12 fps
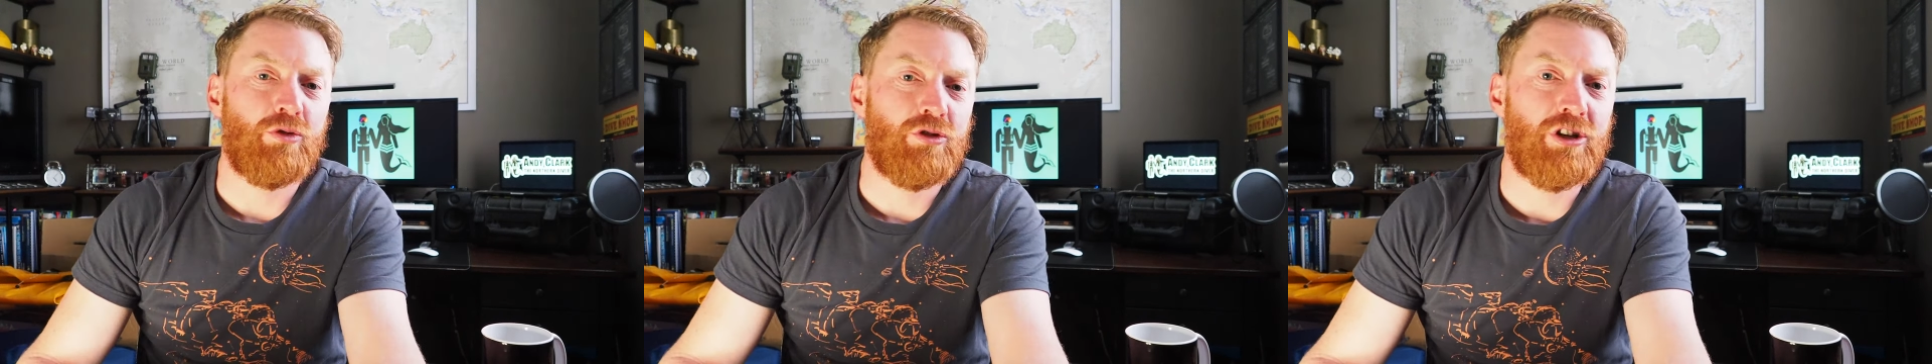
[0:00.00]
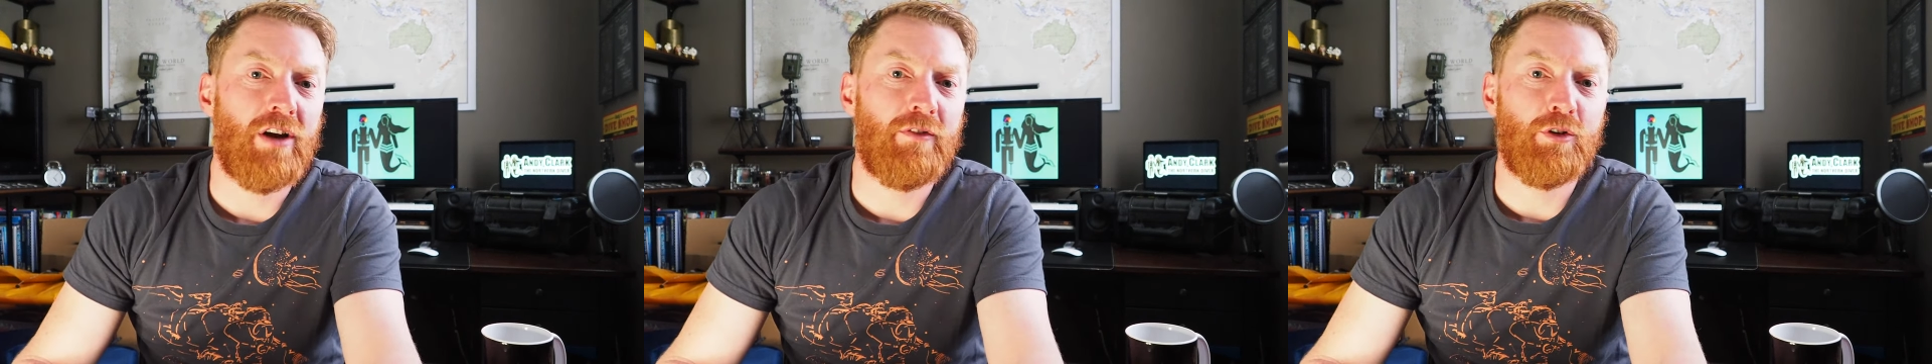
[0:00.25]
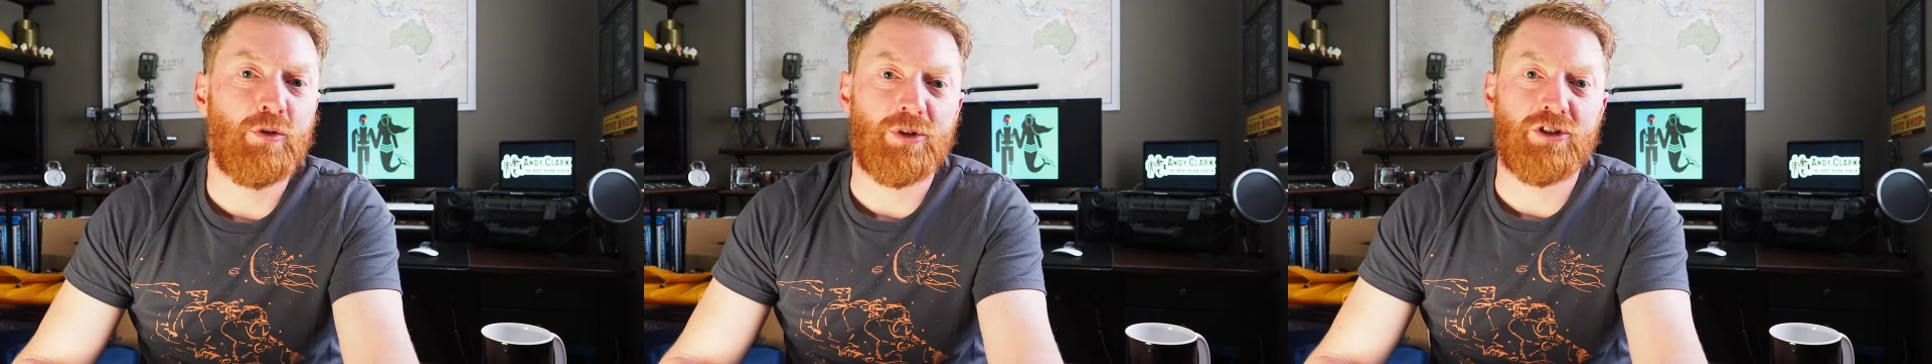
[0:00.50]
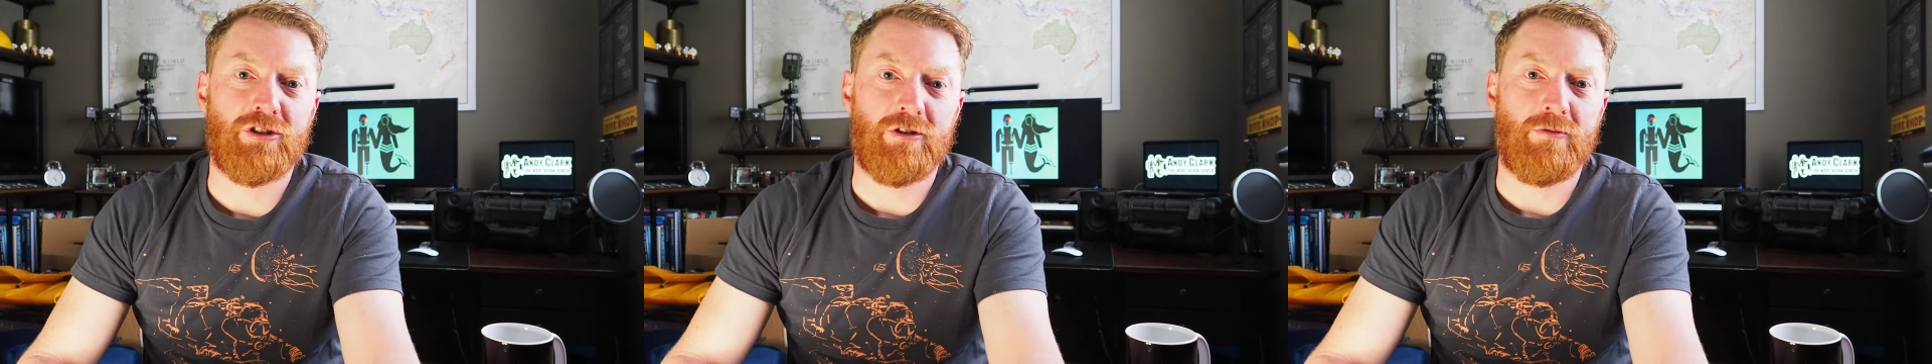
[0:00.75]
Scenario number
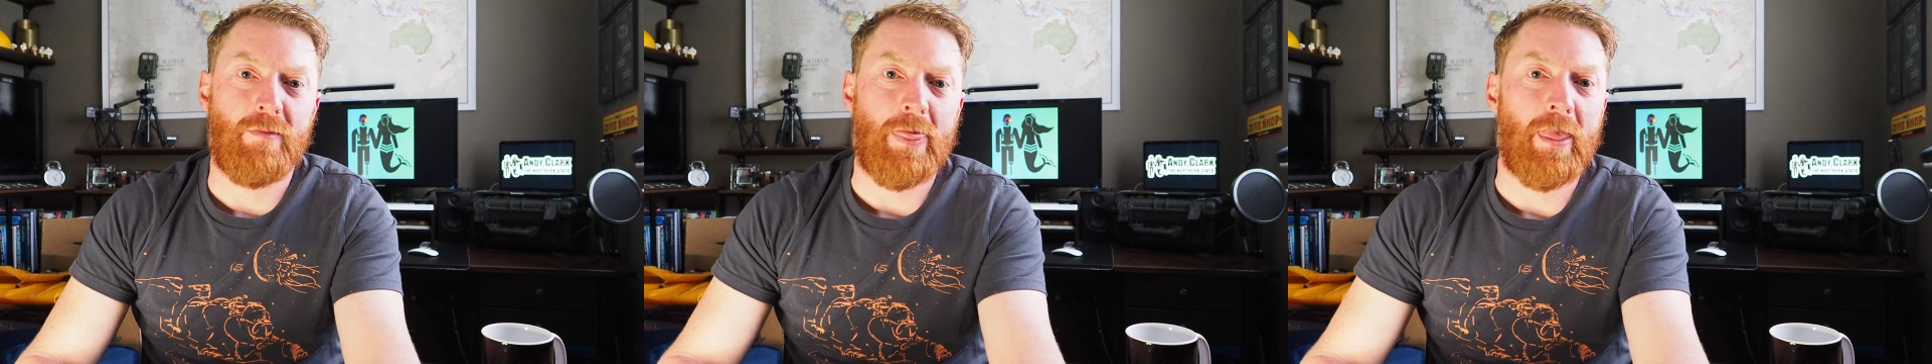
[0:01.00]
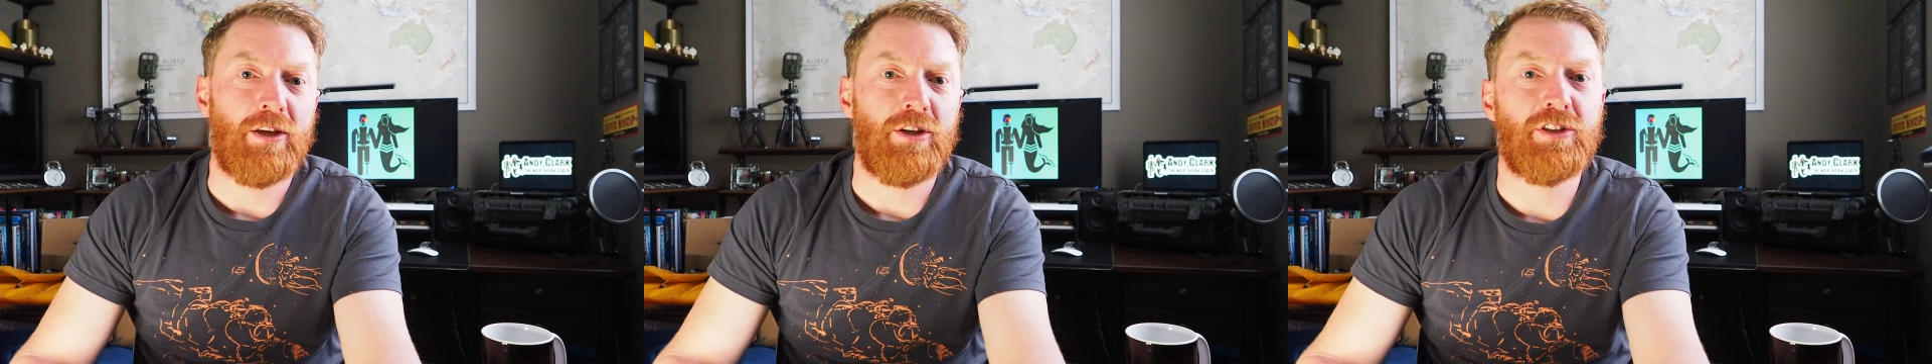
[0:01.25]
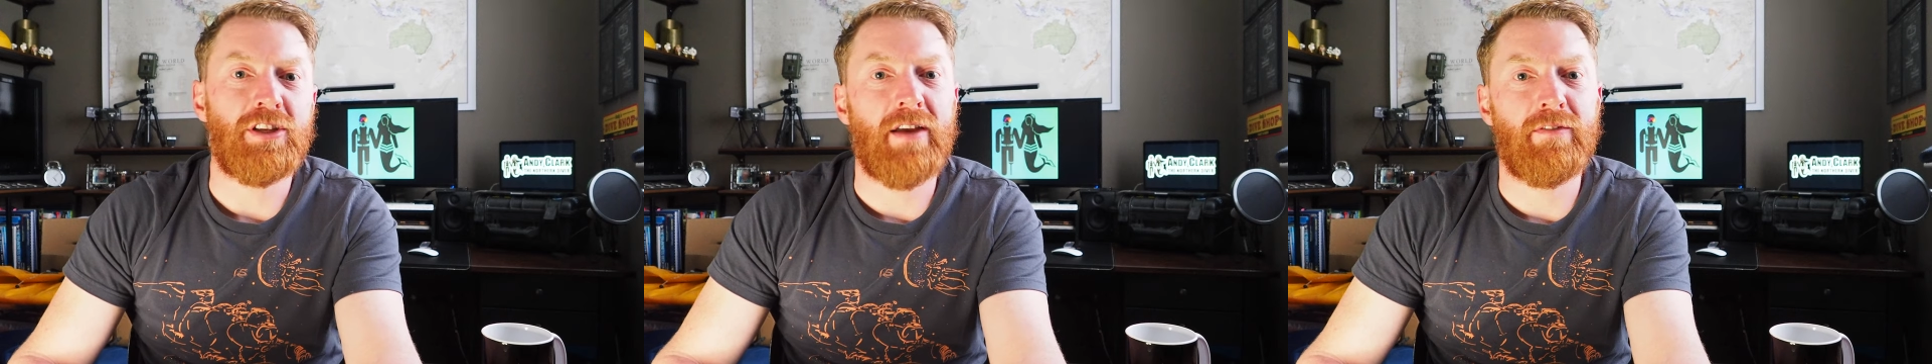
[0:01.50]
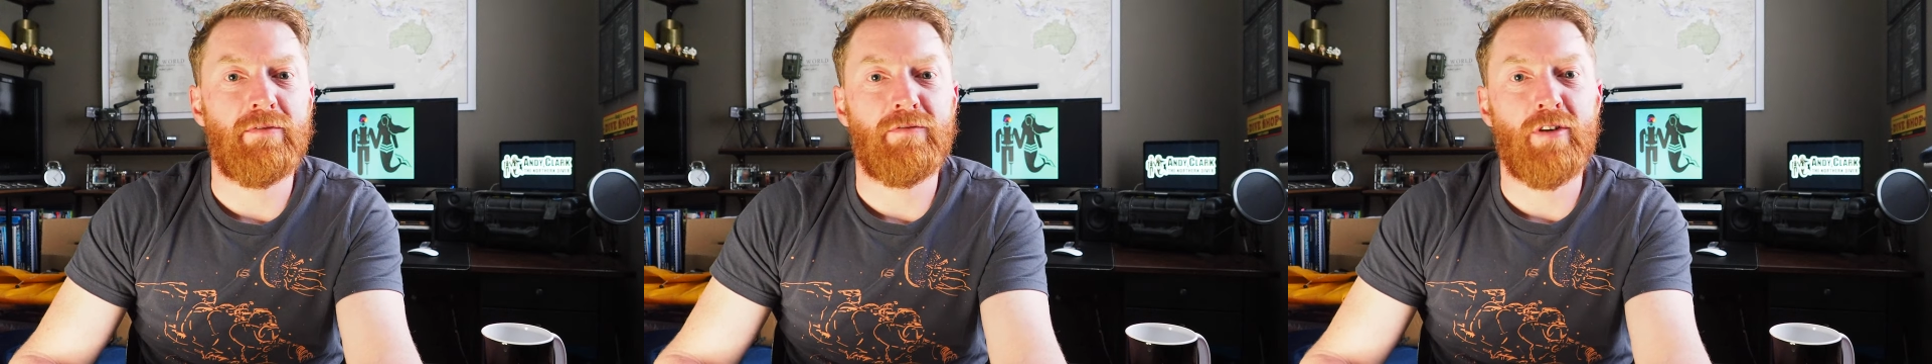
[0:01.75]
two, you're
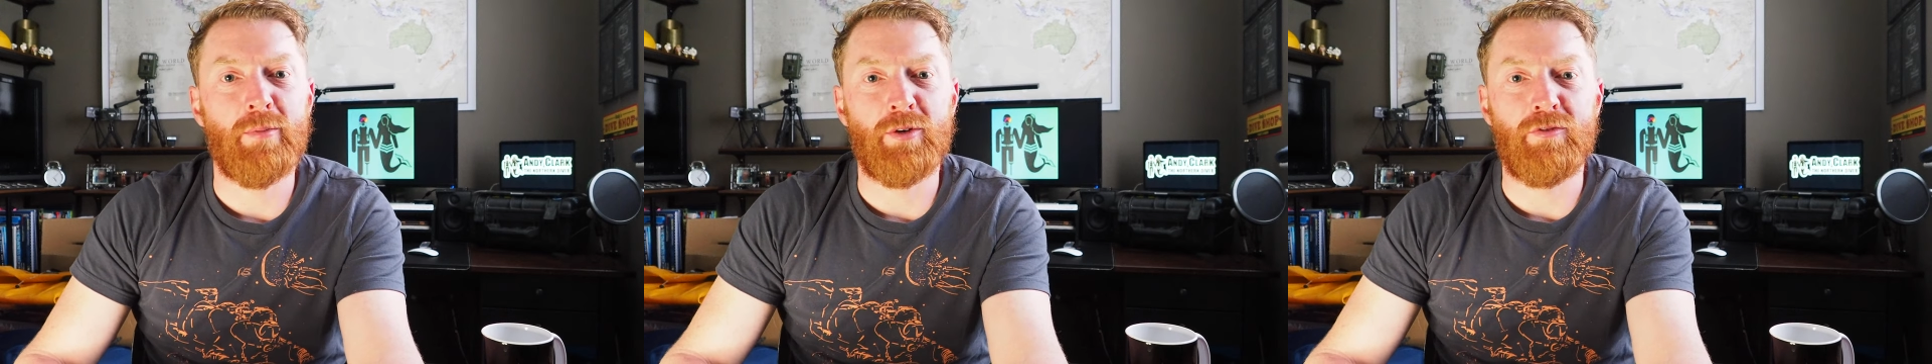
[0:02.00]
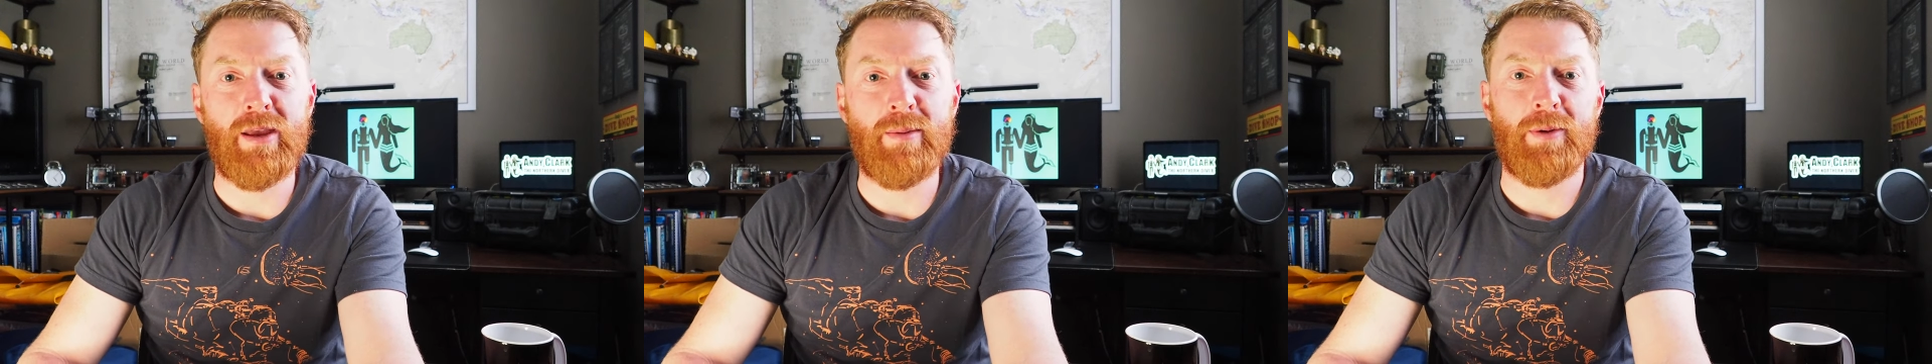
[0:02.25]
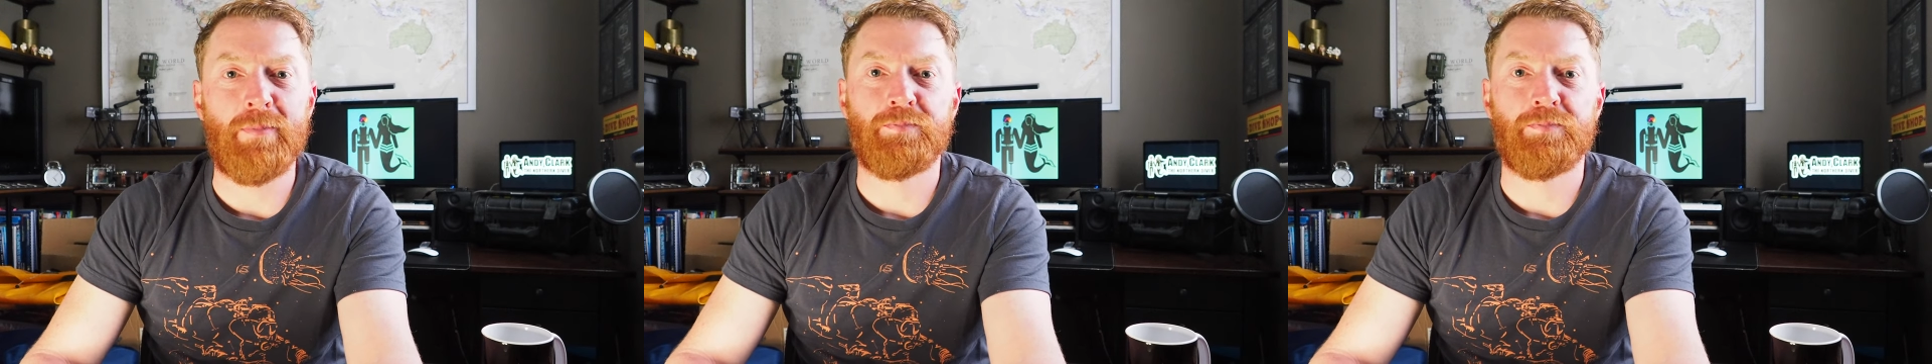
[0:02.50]
diving from a rib